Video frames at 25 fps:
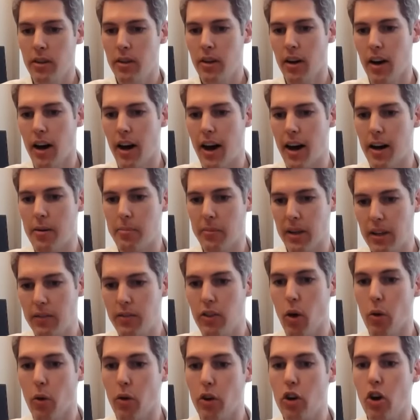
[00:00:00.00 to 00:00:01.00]
Um, even though
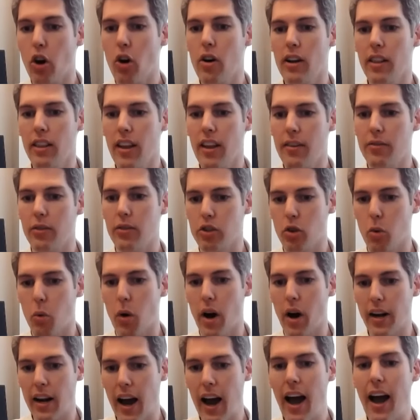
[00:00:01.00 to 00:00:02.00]
the level is quite
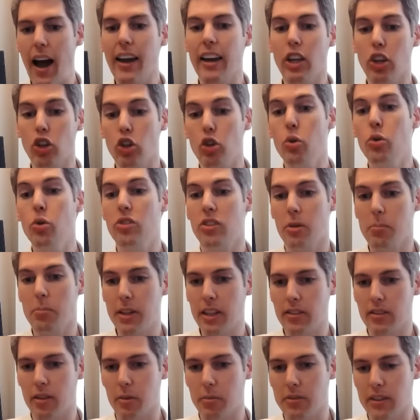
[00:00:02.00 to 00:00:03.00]
high, it used to be
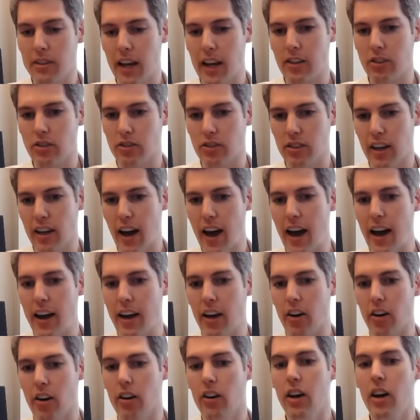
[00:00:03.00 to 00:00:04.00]
substantially higher.